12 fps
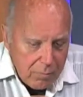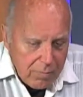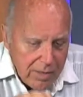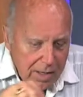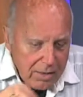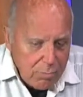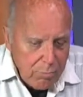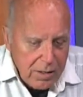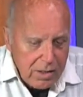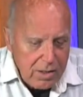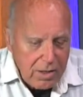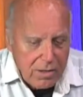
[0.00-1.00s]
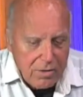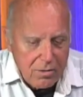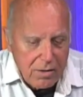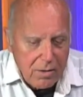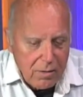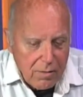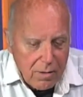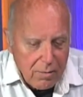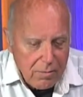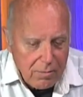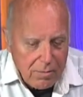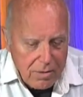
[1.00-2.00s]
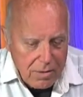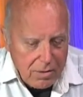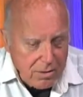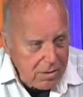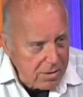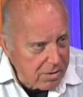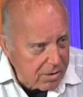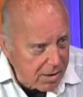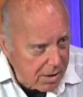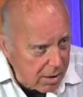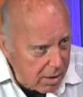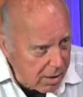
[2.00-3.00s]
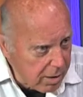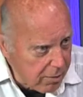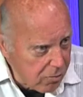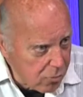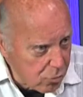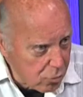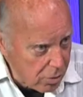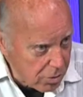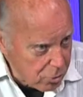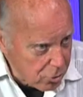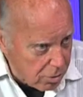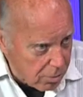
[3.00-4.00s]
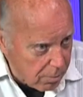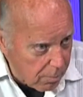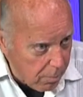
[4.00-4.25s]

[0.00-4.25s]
That's because this is a live structure.